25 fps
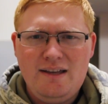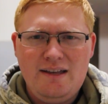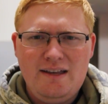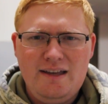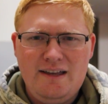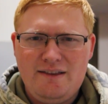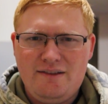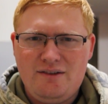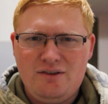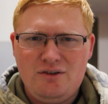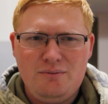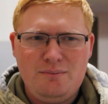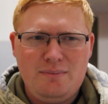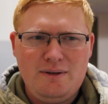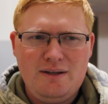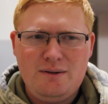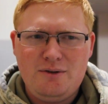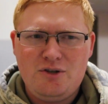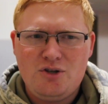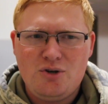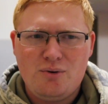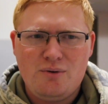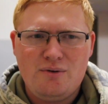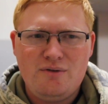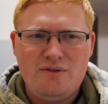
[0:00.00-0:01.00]
It's gonna be
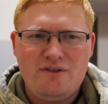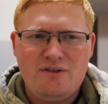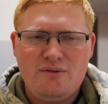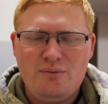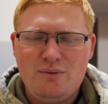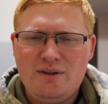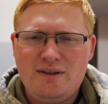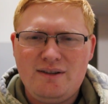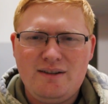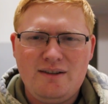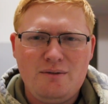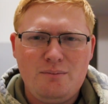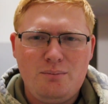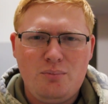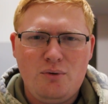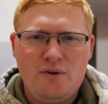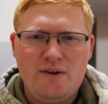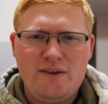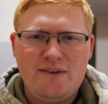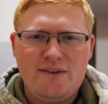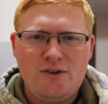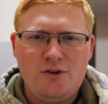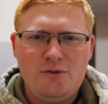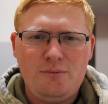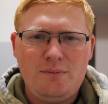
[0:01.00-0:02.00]
short and sweet to the
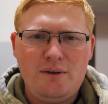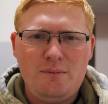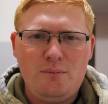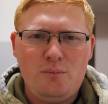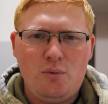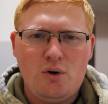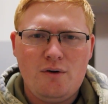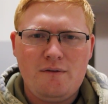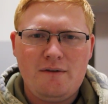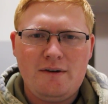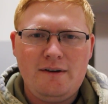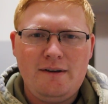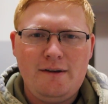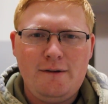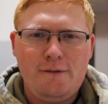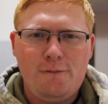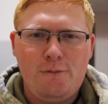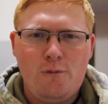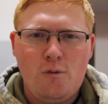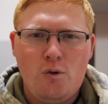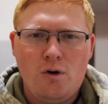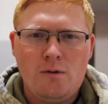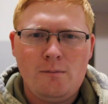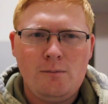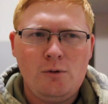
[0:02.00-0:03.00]
point. It's gonna be more of an
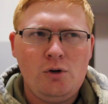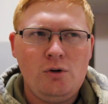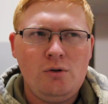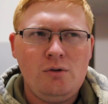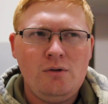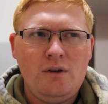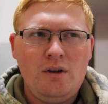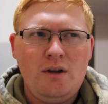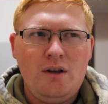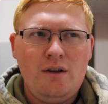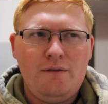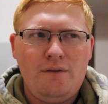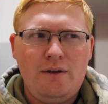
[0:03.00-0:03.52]
informal